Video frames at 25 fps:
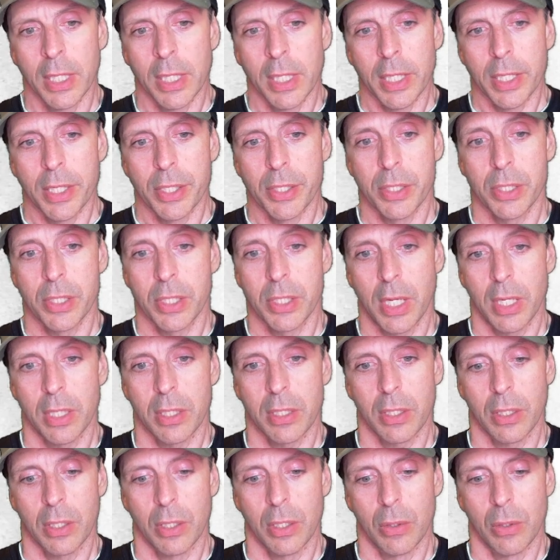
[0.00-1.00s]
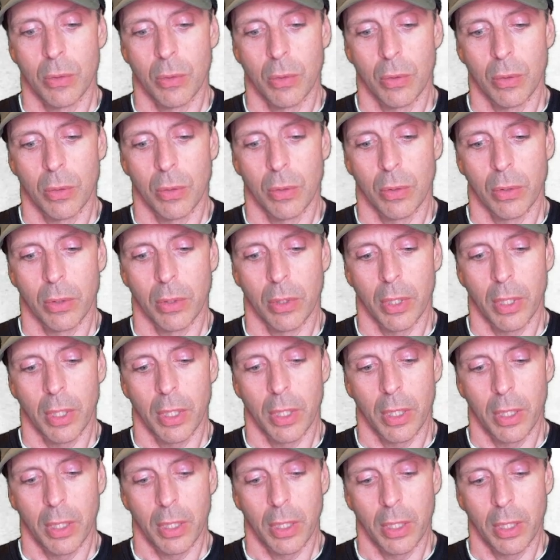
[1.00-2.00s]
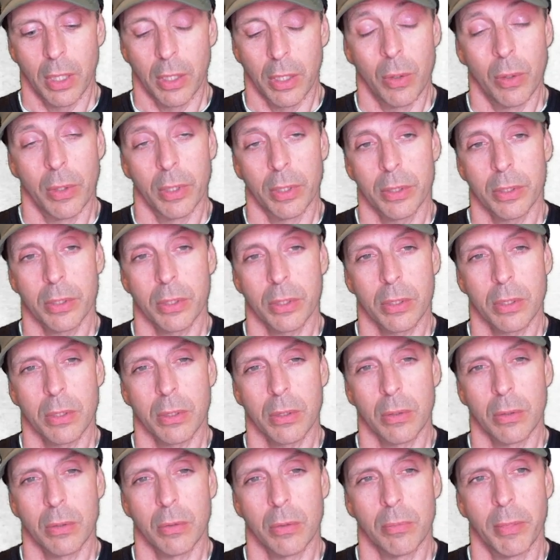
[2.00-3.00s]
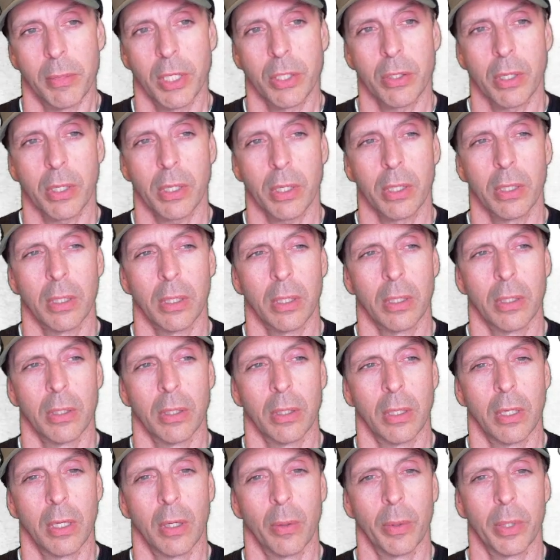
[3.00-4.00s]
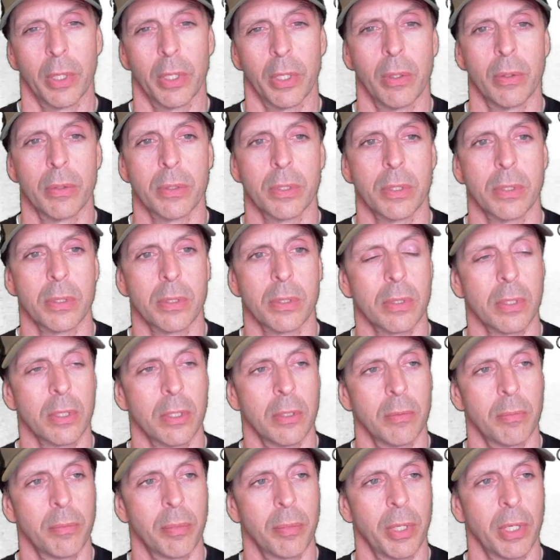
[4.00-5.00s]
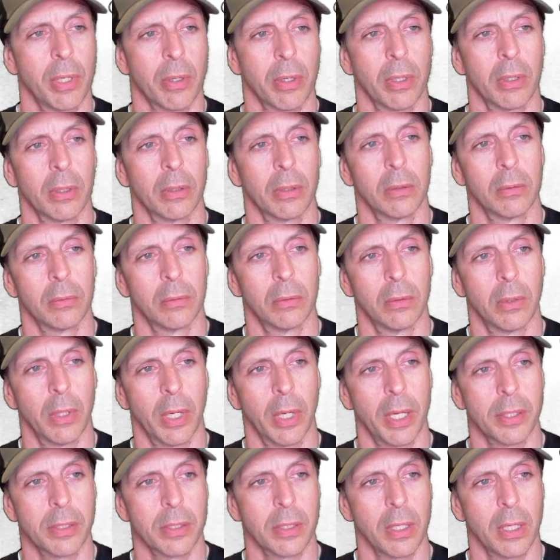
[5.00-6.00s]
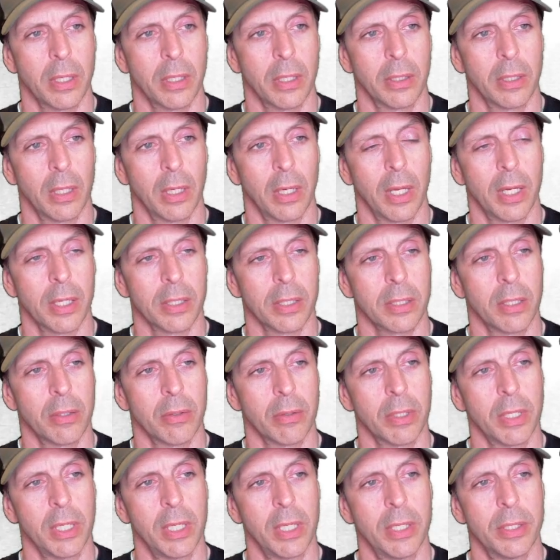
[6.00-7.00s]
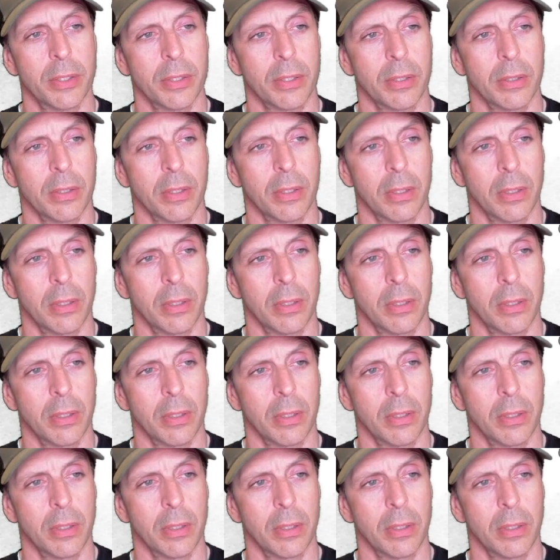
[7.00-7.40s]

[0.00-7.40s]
Set your units to metric. No one uses imperial or has done in the last 100 years.